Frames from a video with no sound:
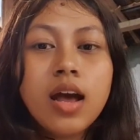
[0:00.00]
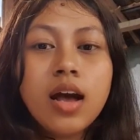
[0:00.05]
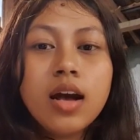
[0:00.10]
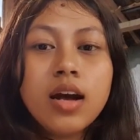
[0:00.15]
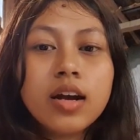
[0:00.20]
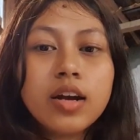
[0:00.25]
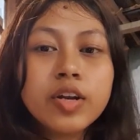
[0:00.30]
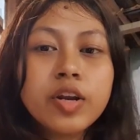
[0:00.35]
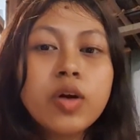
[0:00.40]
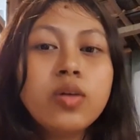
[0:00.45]

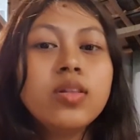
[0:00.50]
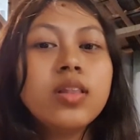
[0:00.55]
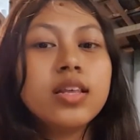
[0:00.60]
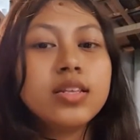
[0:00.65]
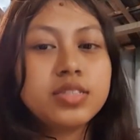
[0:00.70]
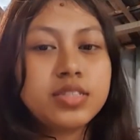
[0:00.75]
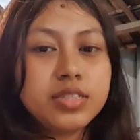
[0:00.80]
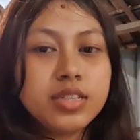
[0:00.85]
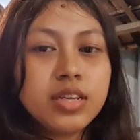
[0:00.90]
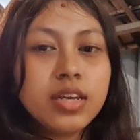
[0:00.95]

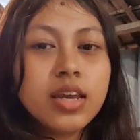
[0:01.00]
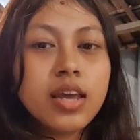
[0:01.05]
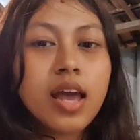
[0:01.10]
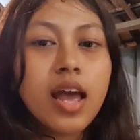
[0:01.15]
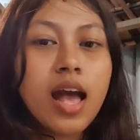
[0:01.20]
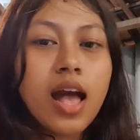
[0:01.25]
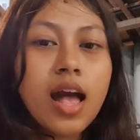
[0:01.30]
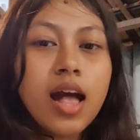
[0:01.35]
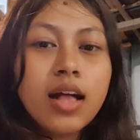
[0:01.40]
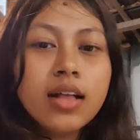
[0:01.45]
acknowledging
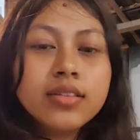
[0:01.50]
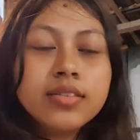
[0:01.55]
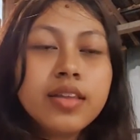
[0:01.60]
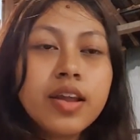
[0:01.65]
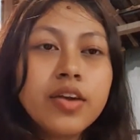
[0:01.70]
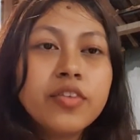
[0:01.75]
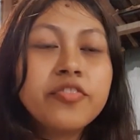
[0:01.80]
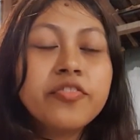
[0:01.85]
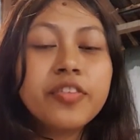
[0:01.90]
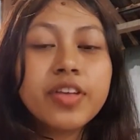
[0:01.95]

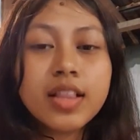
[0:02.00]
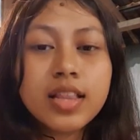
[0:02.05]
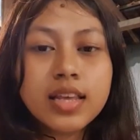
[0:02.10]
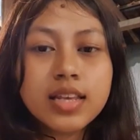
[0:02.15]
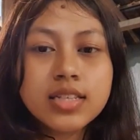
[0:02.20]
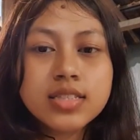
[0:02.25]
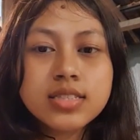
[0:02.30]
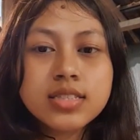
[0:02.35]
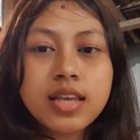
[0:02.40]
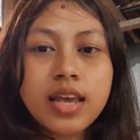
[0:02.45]
their
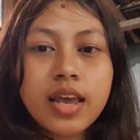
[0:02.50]
feelings